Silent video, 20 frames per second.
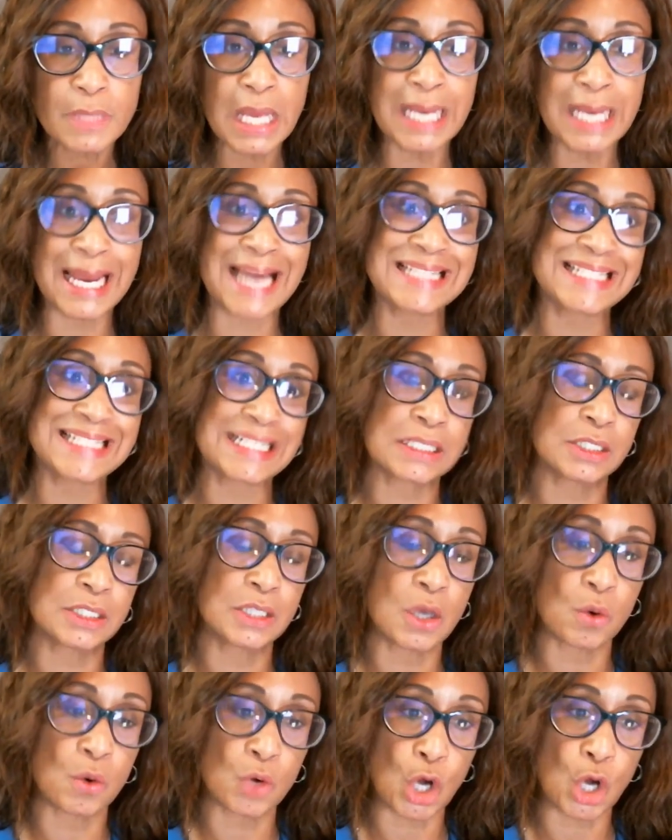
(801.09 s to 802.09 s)
and I did a
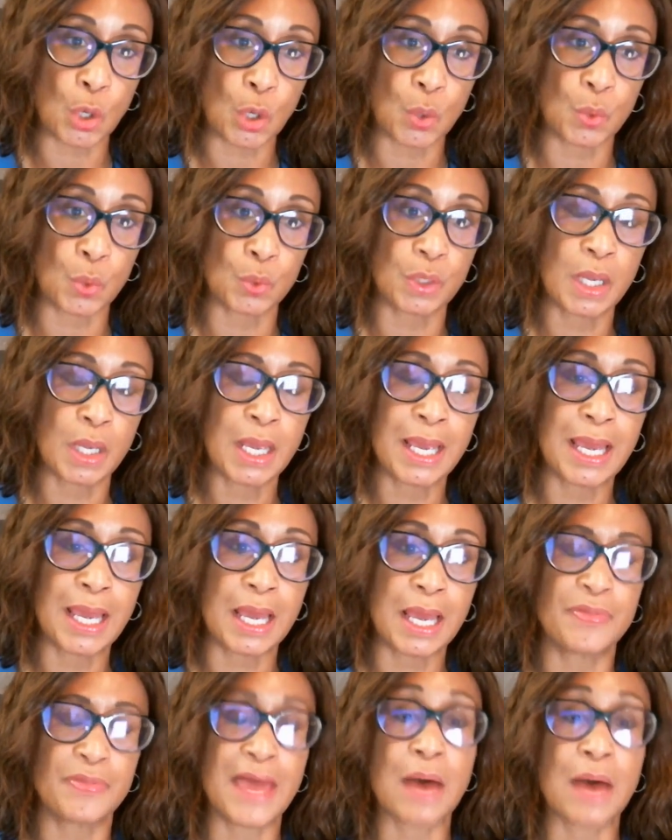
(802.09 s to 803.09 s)
no code,
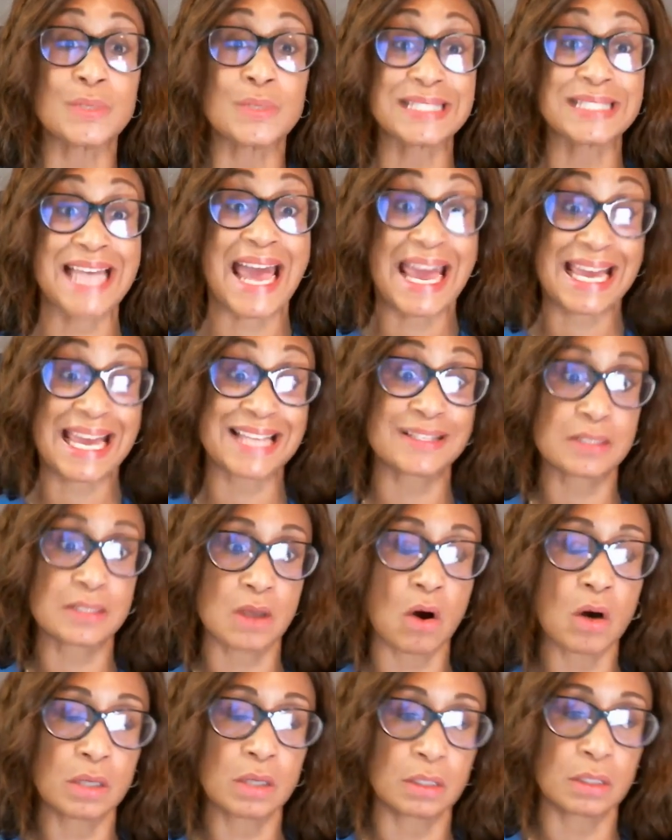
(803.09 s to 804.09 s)
and that was
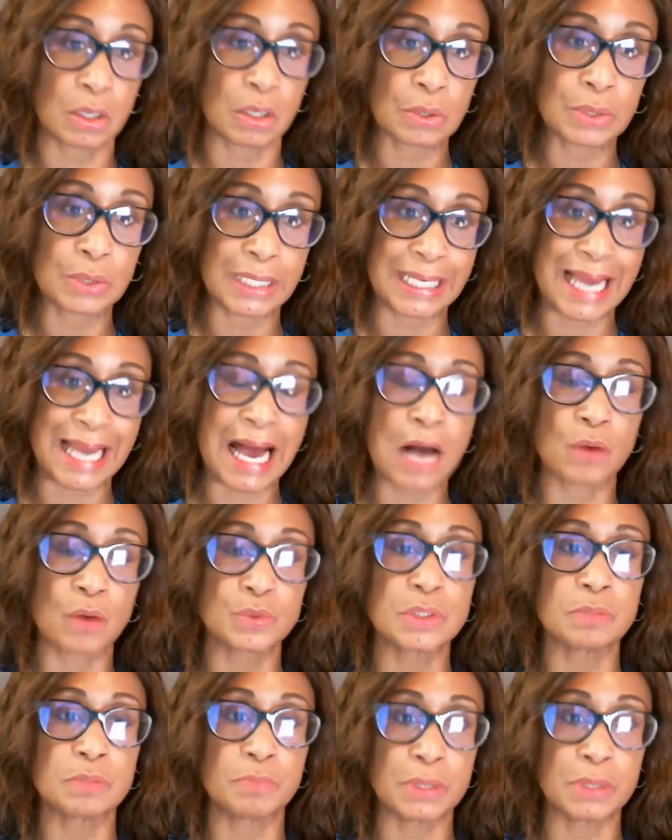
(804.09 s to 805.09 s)
hands-on learning
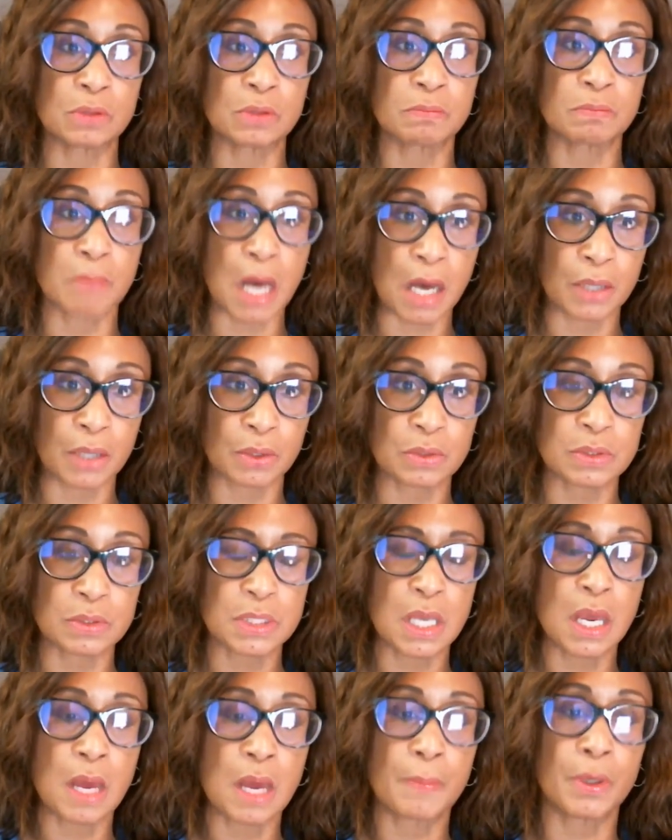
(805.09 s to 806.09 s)
how to build
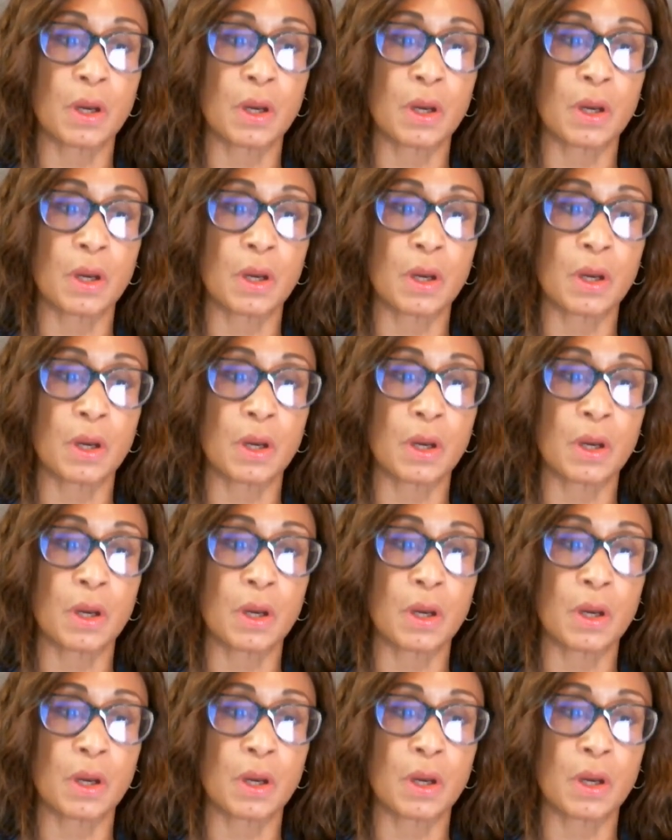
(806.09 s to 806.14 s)
models,